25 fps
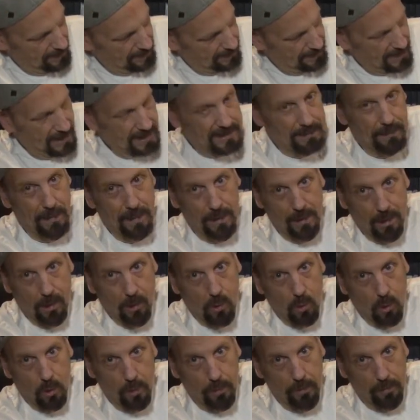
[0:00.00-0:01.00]
That's about a
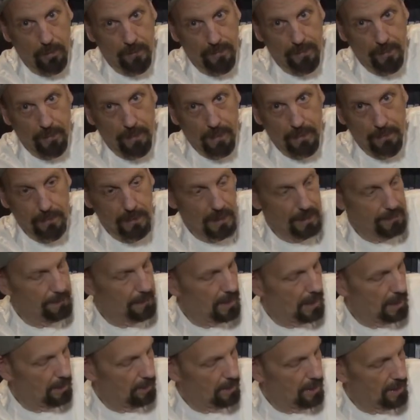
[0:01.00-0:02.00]
quarter of the blood
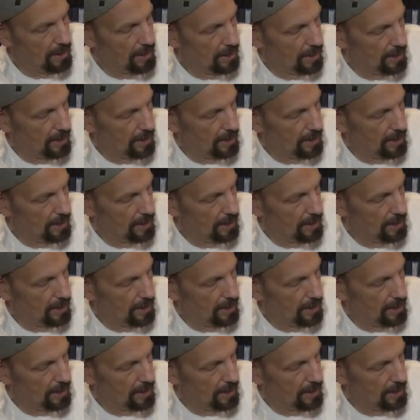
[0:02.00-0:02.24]
bulb.